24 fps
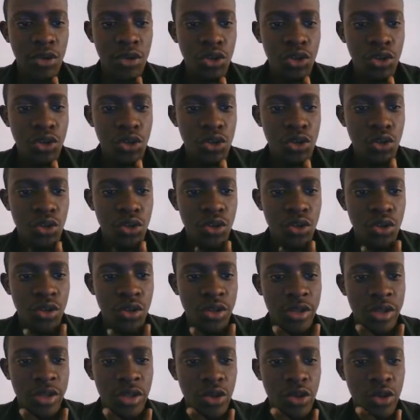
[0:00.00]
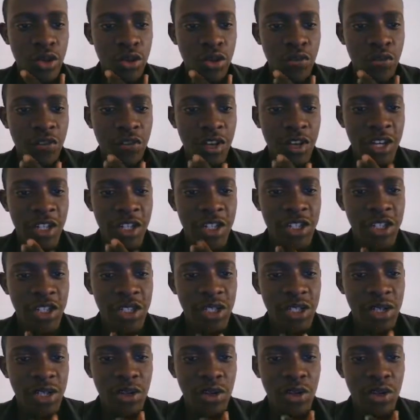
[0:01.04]
use auth, auth
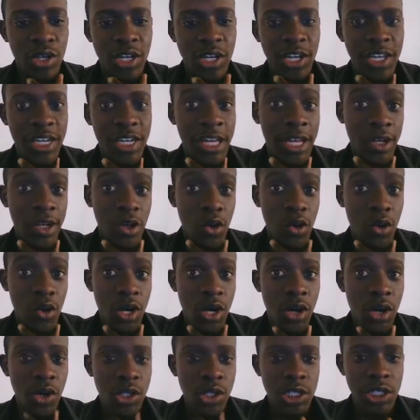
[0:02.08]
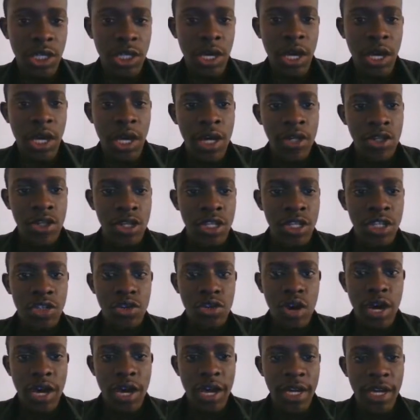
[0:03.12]
fetch, login, and logout. So let's
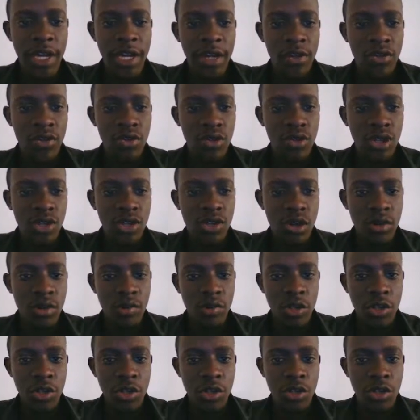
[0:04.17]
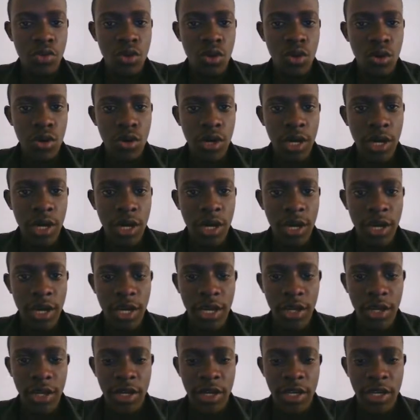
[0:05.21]
go ahead and do this. So I'm going to go
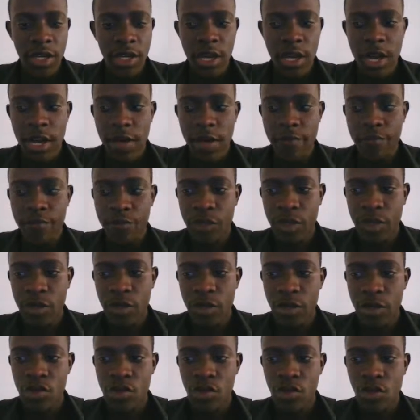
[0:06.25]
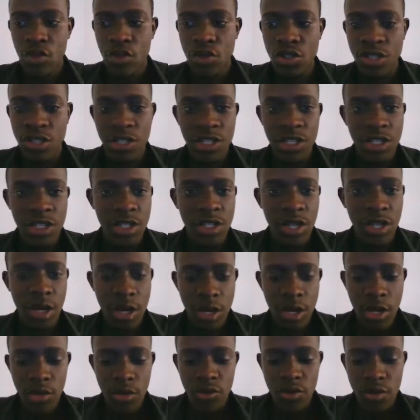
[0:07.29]
in here, I'm going to close this.
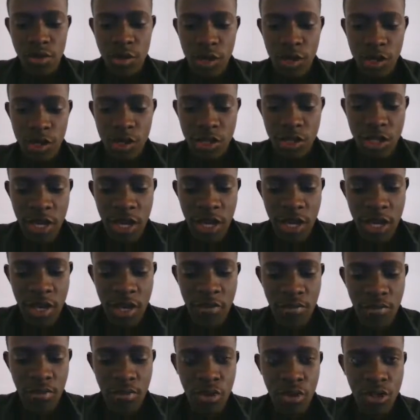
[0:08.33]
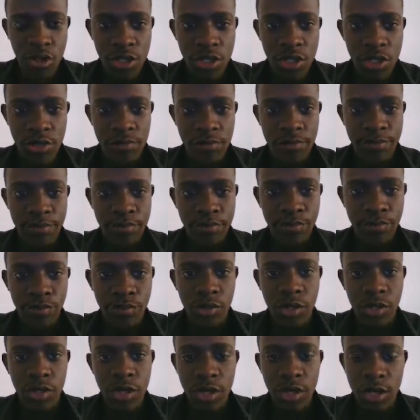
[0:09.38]
I'm going to say import
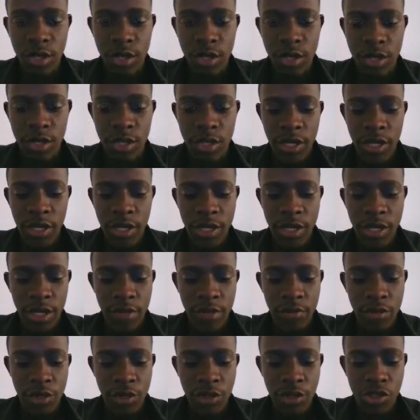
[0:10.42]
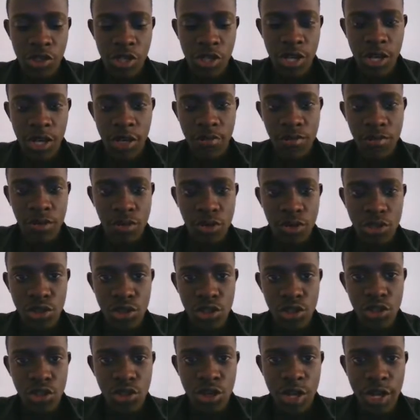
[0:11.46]
then I'm going to import
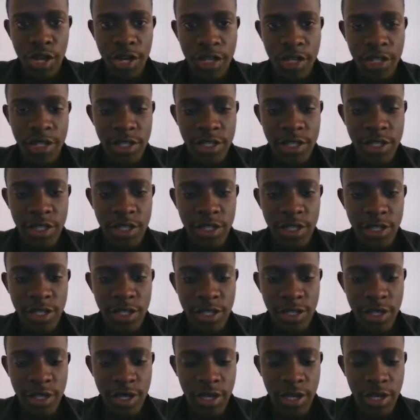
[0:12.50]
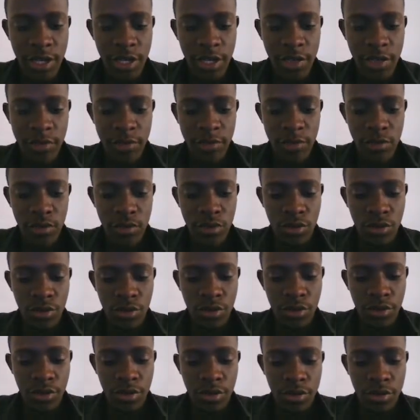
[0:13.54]
create uh, auth,